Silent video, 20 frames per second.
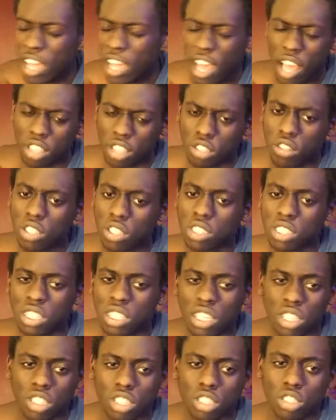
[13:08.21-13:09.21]
as you can see
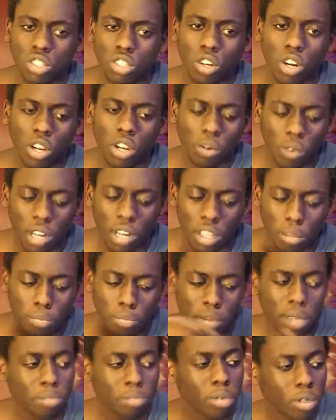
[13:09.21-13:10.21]
in the story where the
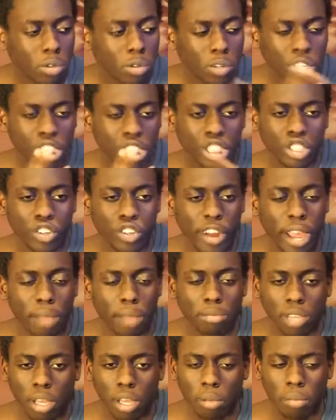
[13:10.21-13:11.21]
people who are
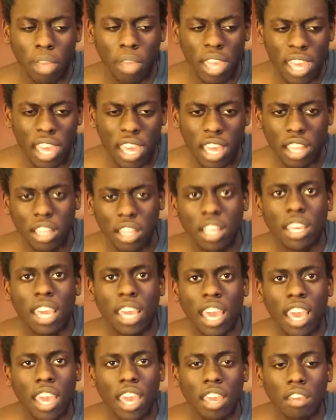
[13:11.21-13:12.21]
strapped up in the
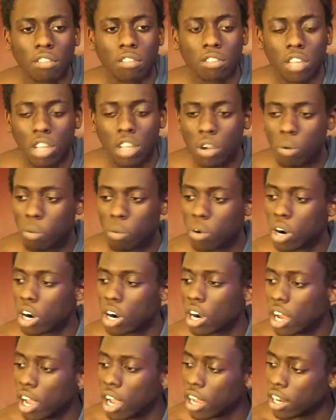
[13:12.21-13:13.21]
cave
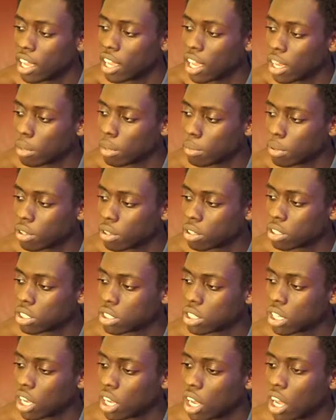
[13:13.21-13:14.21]
were unable
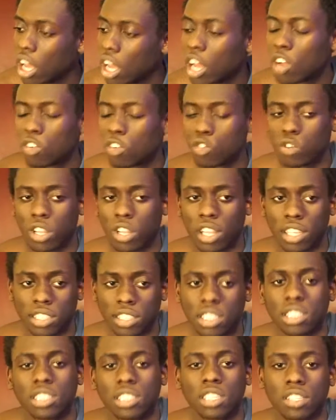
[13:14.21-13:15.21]
to
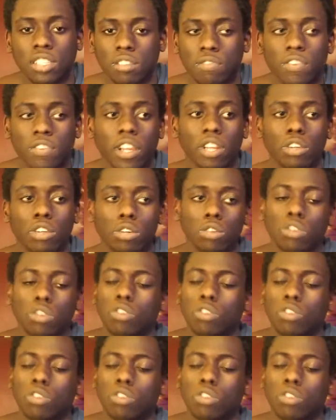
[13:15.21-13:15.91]
listen to their friend who